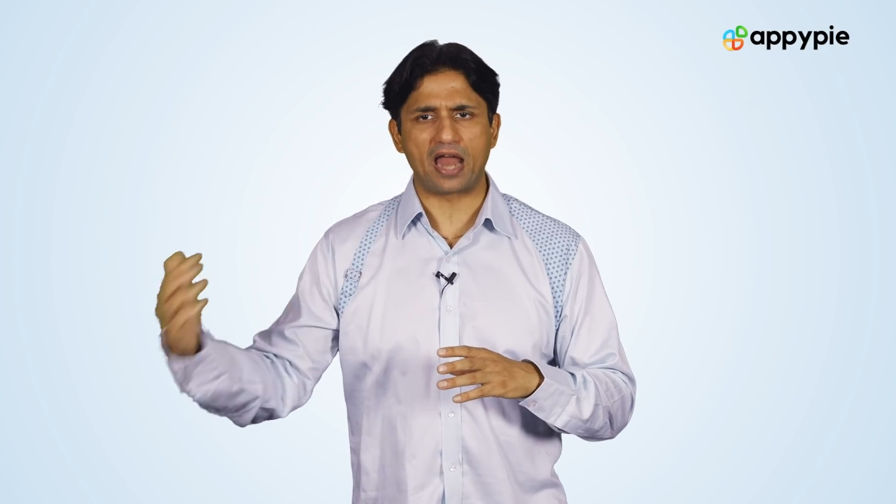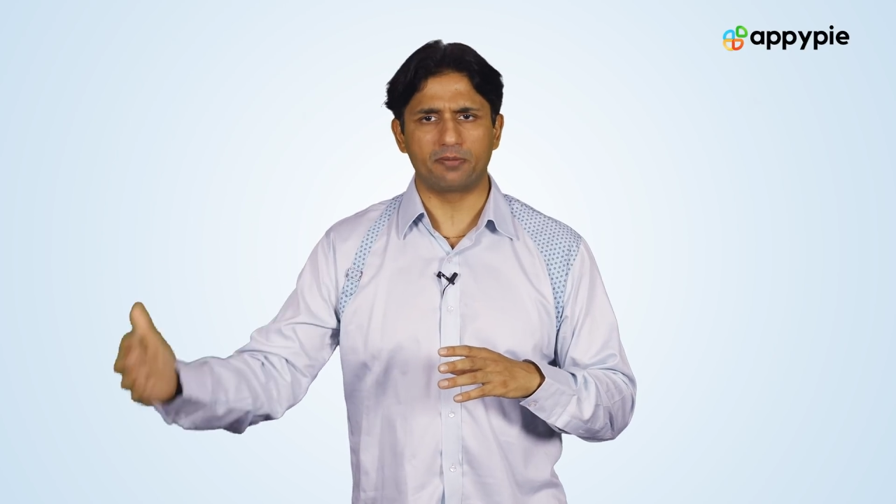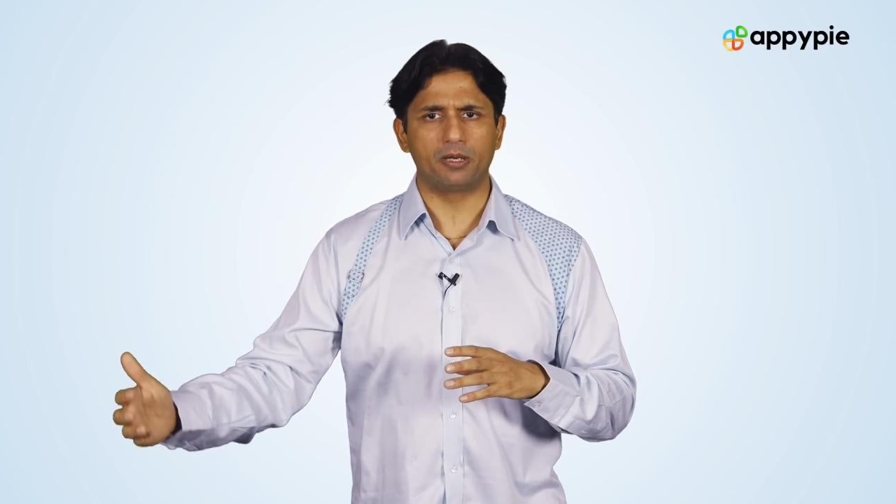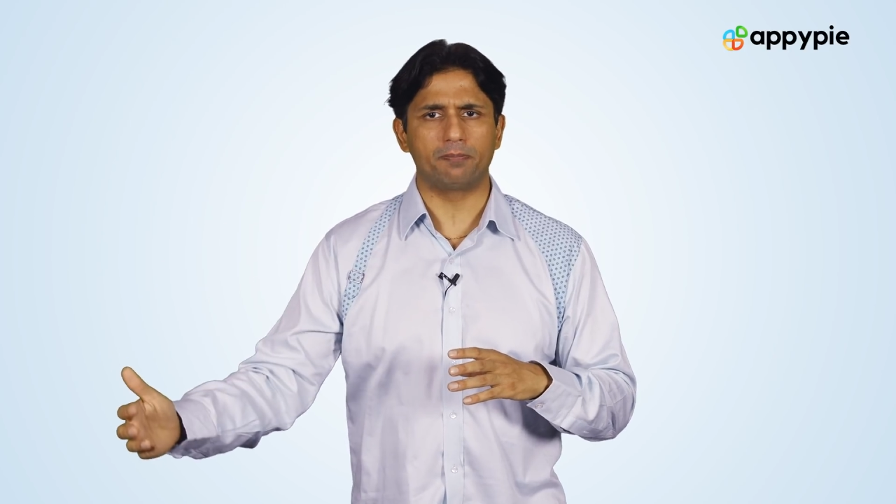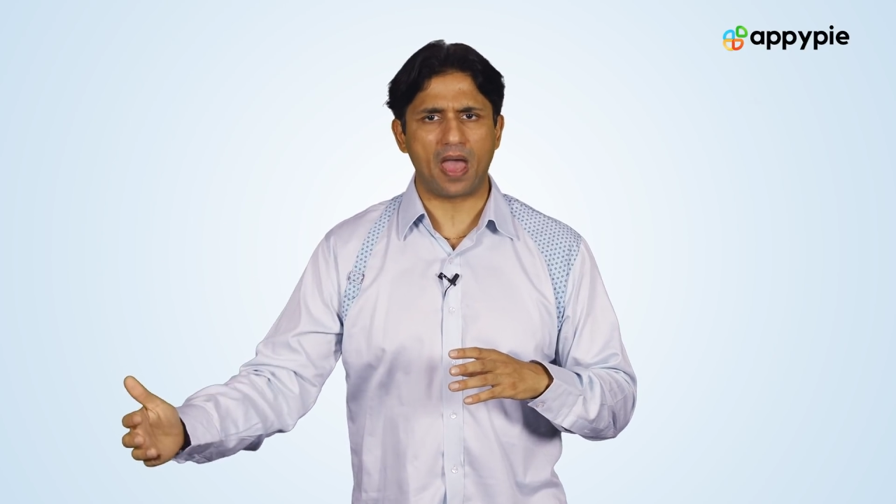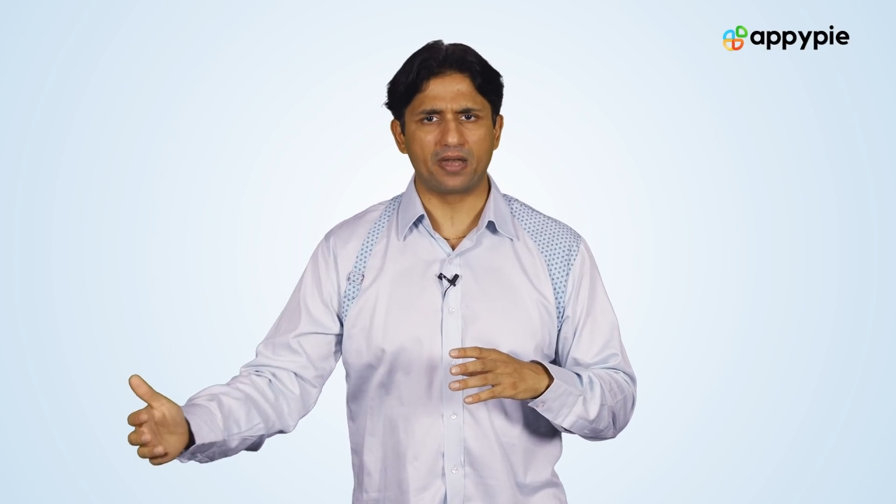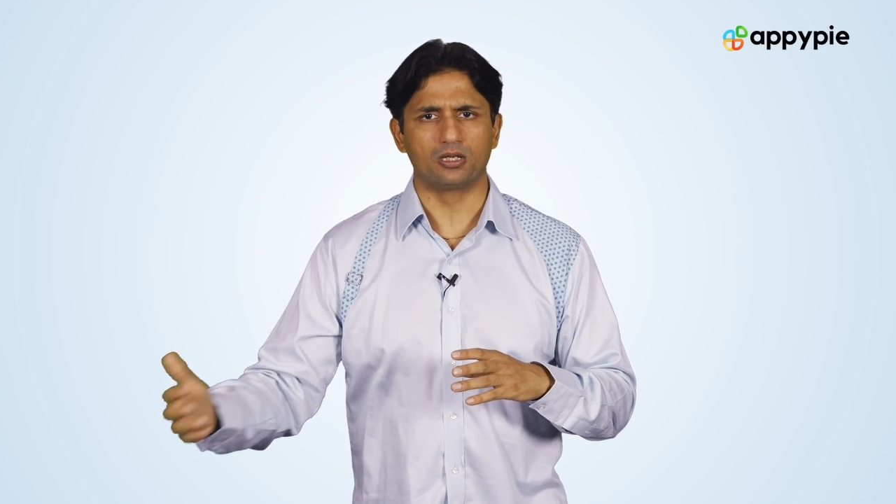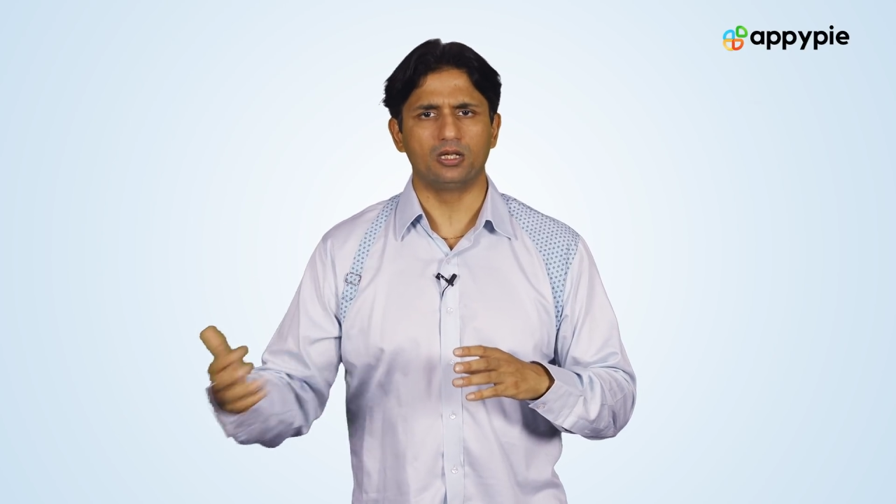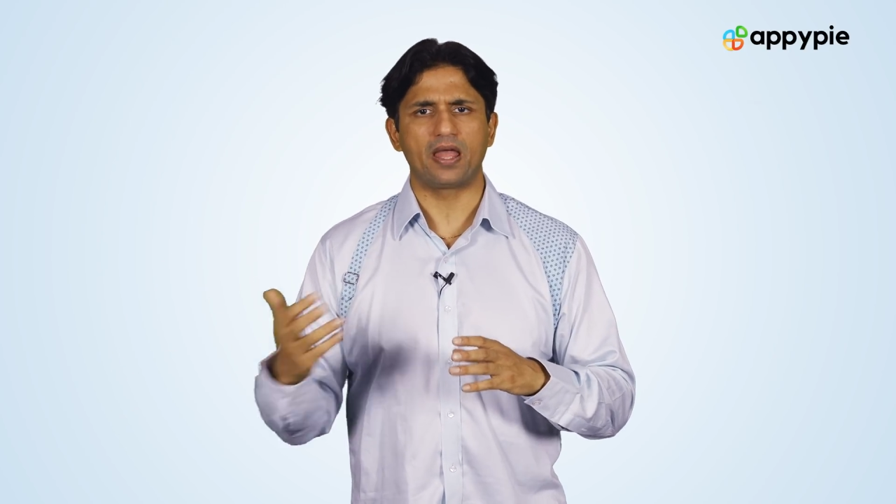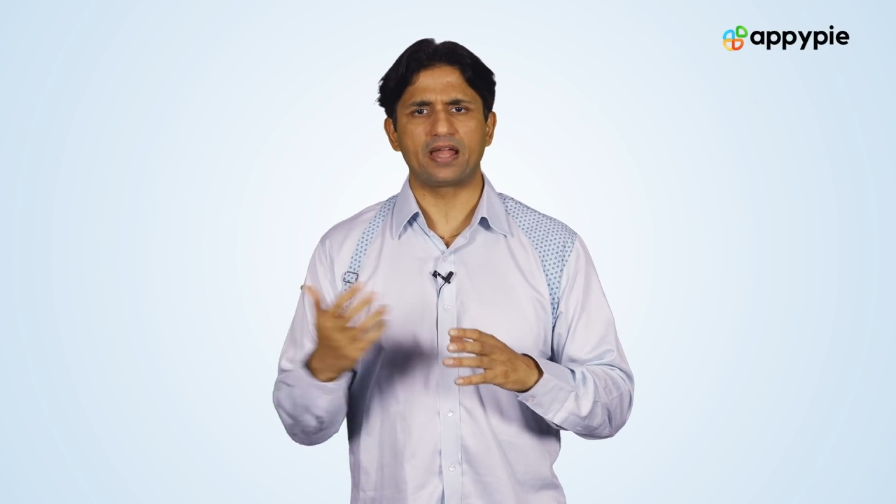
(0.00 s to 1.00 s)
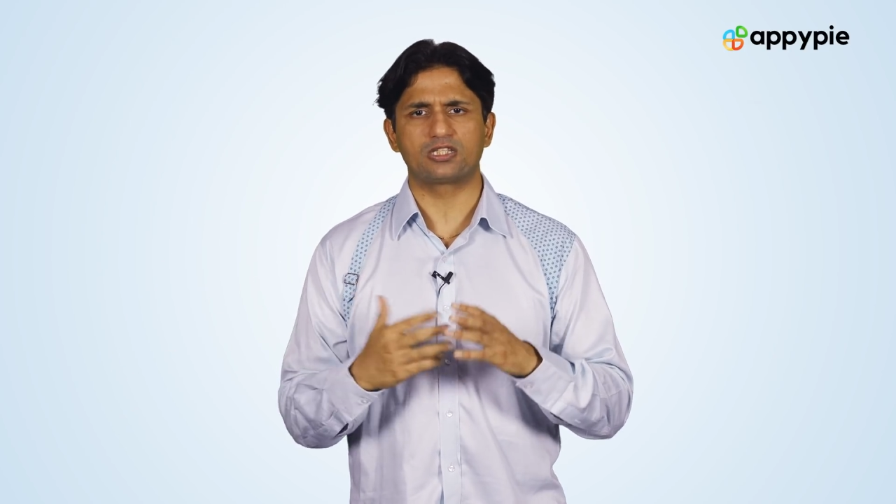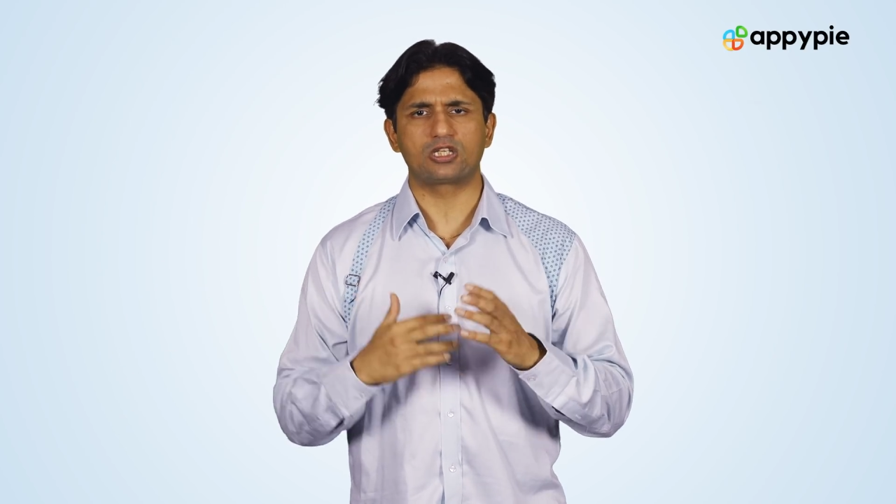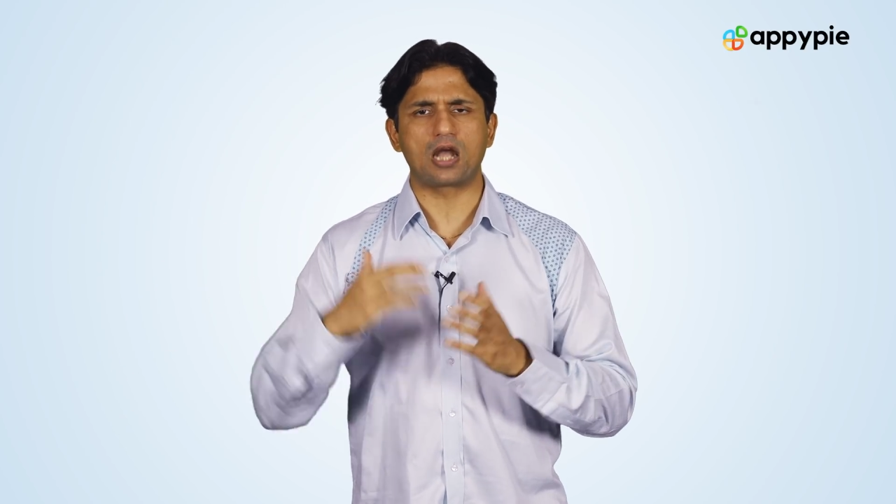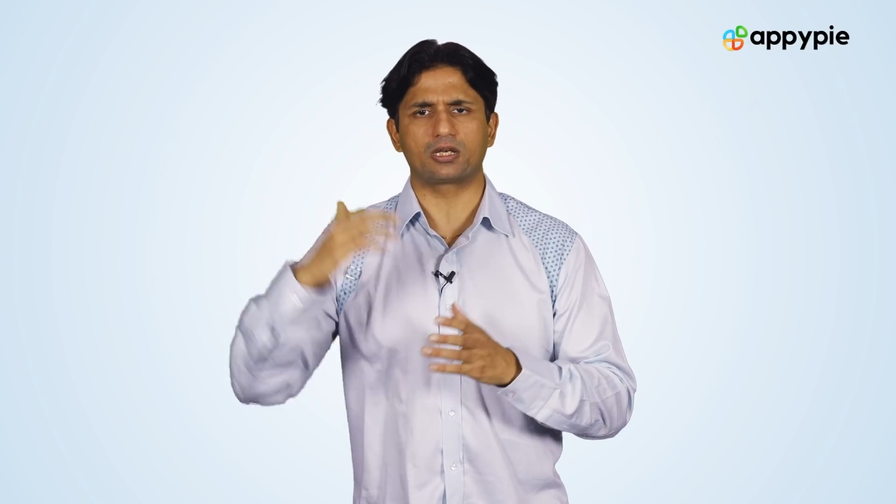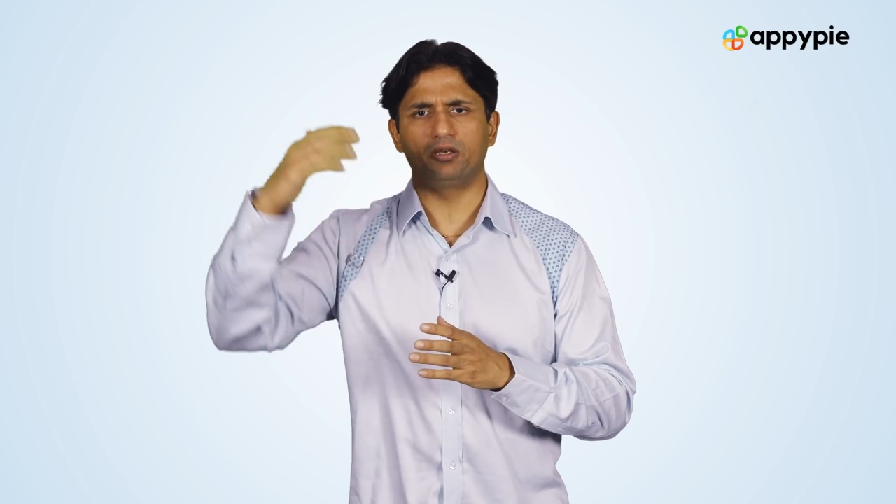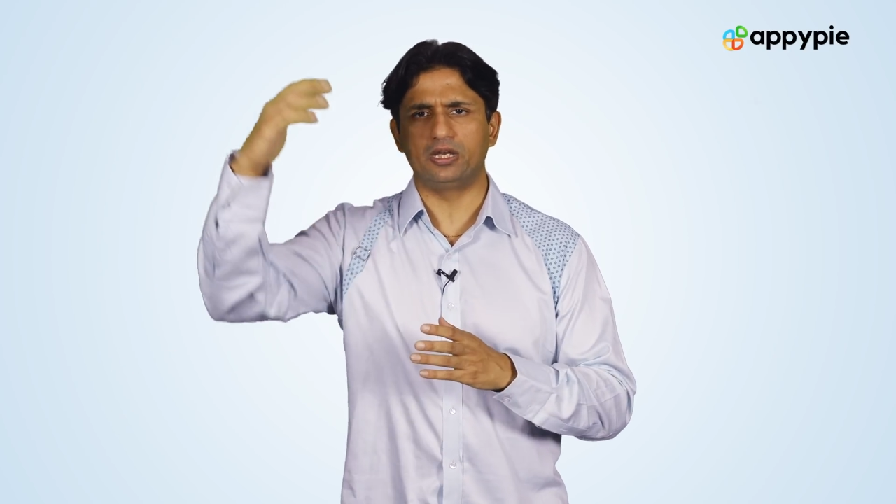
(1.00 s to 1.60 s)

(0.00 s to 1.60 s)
admin panel and start